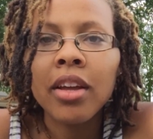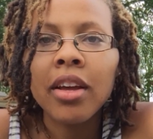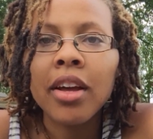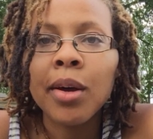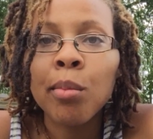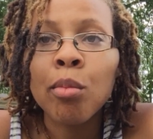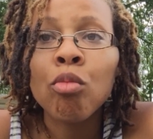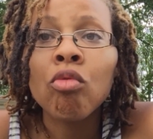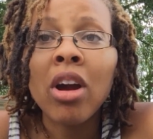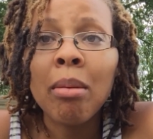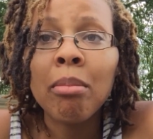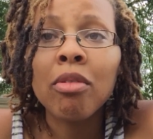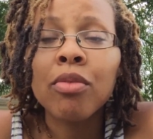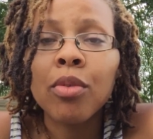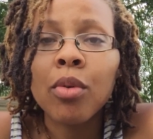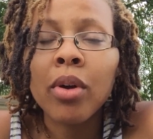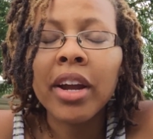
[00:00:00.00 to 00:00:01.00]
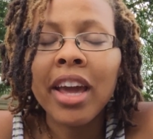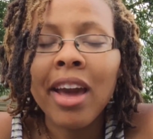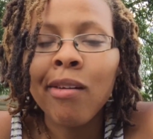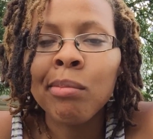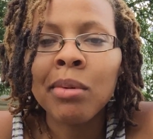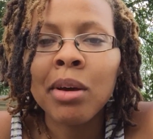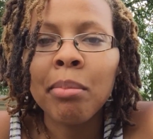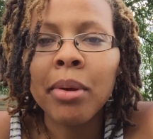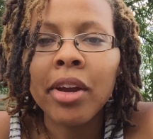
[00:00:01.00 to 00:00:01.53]
right before I came
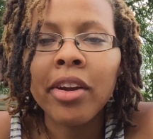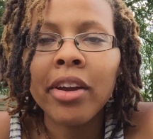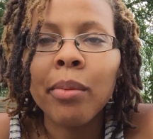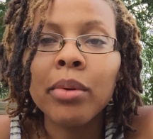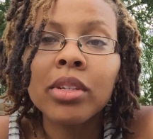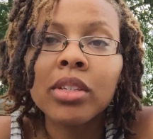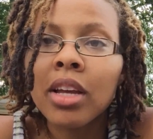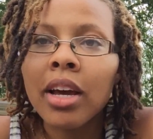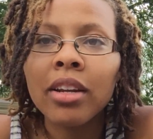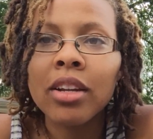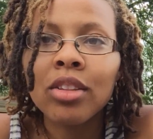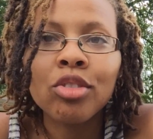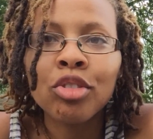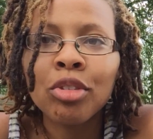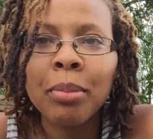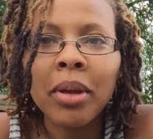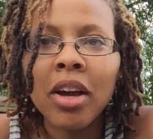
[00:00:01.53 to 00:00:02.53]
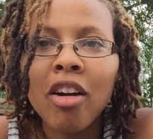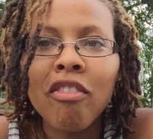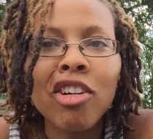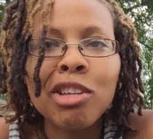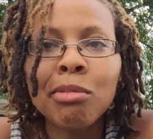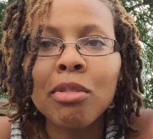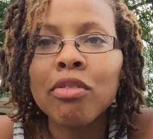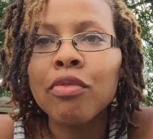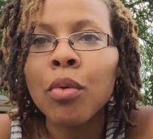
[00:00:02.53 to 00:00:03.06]
on my period, which kind of threw me off,
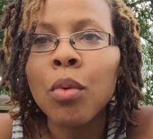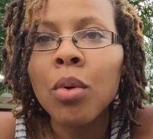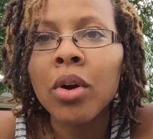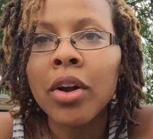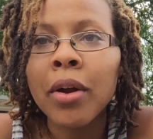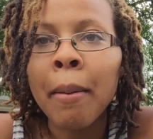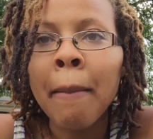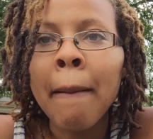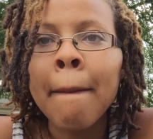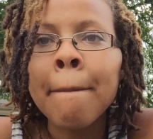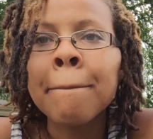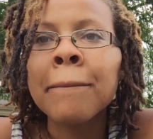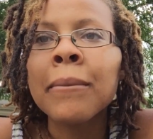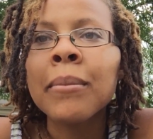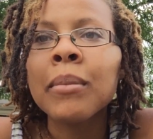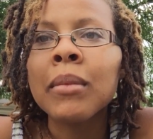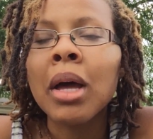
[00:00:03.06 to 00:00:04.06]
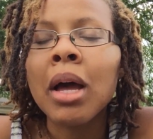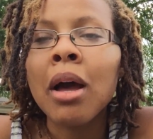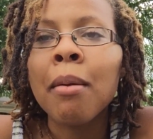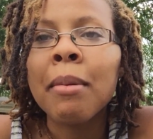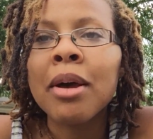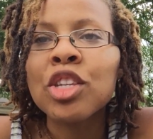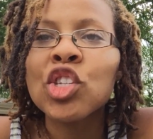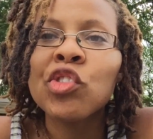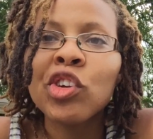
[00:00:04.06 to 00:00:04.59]
because before
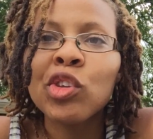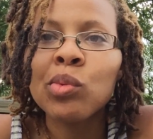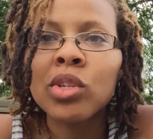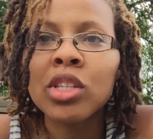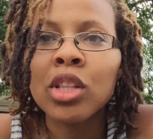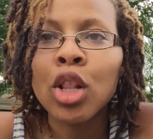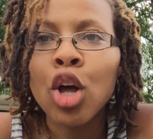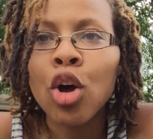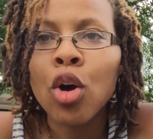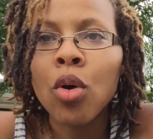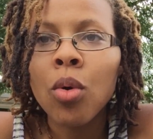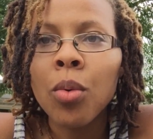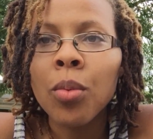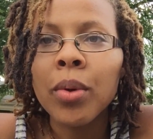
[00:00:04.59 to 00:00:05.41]
my cervix was low